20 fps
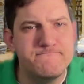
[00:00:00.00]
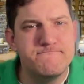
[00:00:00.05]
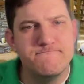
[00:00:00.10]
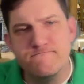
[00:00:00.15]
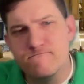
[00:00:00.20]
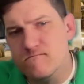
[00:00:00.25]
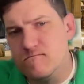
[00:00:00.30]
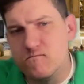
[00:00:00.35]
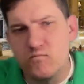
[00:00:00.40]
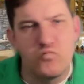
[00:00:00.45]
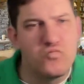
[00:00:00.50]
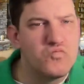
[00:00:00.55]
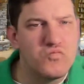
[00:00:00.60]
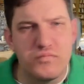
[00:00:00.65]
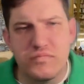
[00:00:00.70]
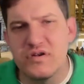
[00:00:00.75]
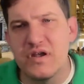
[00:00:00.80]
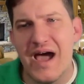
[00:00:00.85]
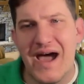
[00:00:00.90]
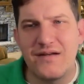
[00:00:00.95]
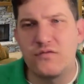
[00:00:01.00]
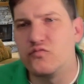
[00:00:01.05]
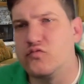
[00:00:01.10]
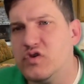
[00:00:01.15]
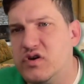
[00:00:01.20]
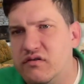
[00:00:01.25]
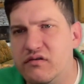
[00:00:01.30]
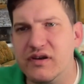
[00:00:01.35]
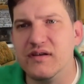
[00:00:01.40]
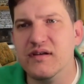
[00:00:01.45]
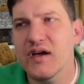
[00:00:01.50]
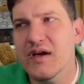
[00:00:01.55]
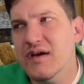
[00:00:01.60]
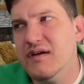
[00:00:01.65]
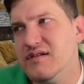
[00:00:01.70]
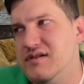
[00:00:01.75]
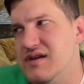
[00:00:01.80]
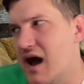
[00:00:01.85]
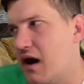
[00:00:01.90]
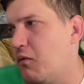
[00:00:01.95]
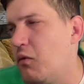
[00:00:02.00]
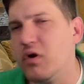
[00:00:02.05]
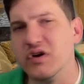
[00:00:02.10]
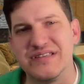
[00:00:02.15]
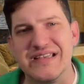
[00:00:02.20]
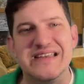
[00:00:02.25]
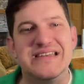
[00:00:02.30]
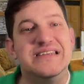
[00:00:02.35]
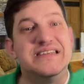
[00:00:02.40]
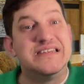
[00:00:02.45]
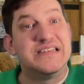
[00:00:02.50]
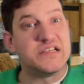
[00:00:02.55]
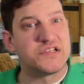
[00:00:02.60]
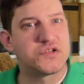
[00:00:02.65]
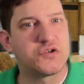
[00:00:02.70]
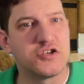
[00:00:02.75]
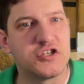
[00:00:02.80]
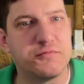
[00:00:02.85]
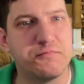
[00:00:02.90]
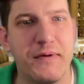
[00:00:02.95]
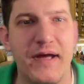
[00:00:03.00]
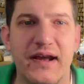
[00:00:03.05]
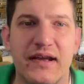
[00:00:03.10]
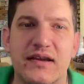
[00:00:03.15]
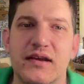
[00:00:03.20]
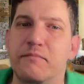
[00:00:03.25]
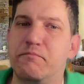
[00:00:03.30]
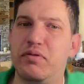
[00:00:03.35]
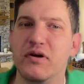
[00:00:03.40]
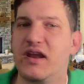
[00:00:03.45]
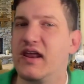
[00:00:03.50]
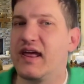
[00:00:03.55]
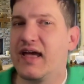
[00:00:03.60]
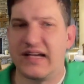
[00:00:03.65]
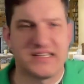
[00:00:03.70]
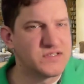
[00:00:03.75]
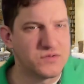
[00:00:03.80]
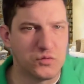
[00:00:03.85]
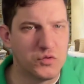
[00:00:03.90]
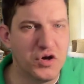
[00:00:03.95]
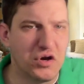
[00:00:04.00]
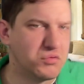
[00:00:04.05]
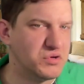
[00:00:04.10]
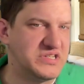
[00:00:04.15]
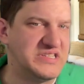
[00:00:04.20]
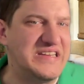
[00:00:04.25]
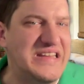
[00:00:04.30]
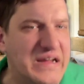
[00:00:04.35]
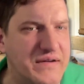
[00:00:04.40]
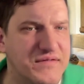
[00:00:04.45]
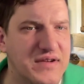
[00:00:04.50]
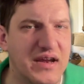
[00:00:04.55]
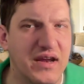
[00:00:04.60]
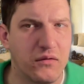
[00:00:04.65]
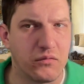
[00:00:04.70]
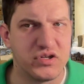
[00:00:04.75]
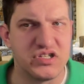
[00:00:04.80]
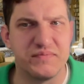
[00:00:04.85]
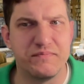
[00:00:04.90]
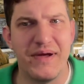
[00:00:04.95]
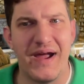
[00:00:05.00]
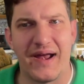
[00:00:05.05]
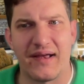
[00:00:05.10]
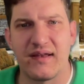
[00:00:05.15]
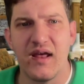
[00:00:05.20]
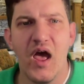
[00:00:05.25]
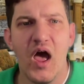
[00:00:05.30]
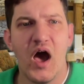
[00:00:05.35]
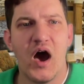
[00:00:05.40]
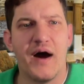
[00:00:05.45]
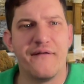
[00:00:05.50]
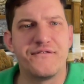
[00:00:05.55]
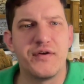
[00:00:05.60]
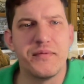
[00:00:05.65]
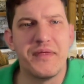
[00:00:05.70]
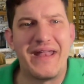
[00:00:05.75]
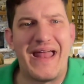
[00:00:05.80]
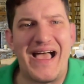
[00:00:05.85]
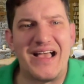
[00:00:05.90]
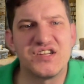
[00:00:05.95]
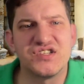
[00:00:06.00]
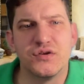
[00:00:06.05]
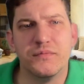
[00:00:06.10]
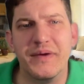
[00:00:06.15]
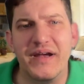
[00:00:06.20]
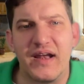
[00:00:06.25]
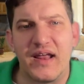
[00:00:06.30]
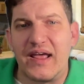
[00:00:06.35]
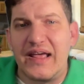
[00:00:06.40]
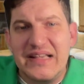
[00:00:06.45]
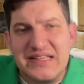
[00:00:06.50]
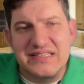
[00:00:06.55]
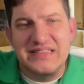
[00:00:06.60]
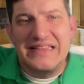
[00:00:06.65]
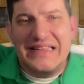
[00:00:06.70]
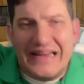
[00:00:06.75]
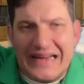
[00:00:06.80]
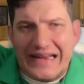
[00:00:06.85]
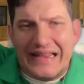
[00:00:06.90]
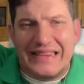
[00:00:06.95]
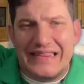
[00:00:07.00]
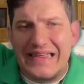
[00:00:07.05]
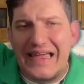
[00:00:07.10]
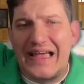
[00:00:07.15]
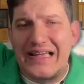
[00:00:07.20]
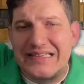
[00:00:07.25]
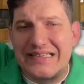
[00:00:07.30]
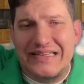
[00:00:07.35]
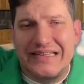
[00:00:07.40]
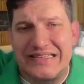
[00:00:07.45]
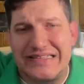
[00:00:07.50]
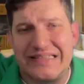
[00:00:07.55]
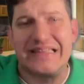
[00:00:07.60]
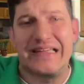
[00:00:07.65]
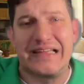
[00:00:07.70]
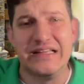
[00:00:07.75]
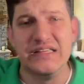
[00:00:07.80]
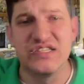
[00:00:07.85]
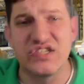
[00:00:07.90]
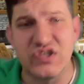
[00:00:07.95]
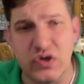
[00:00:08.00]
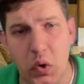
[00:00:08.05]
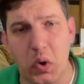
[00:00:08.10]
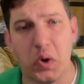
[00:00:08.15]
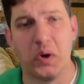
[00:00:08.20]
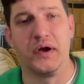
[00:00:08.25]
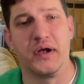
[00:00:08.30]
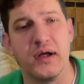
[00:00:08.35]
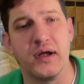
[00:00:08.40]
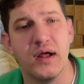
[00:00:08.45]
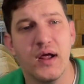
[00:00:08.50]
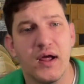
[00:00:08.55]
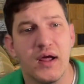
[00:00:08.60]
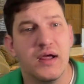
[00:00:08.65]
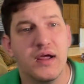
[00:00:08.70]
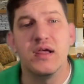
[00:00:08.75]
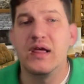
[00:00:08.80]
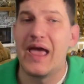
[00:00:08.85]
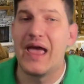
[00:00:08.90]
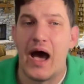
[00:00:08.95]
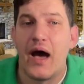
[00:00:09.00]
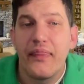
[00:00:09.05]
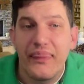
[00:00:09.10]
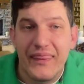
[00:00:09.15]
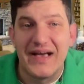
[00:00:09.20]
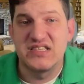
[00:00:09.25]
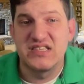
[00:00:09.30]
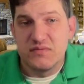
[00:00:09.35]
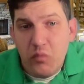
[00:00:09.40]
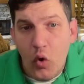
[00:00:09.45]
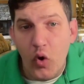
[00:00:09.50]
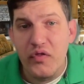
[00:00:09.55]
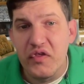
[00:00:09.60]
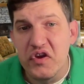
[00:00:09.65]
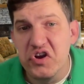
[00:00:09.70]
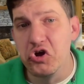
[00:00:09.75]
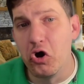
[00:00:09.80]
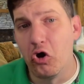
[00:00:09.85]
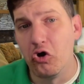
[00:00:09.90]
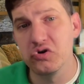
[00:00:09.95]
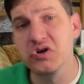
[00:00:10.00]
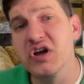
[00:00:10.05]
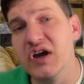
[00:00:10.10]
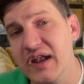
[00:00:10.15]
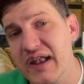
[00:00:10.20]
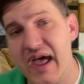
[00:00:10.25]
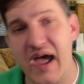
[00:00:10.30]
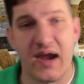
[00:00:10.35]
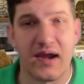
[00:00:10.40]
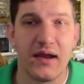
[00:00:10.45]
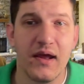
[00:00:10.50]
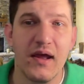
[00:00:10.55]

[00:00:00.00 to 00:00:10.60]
not really, I won't say disrespected, but he hasn't really received any respect from the national media. He's leading the SEC in scoring. Yeah, that's more than Dalton Connect.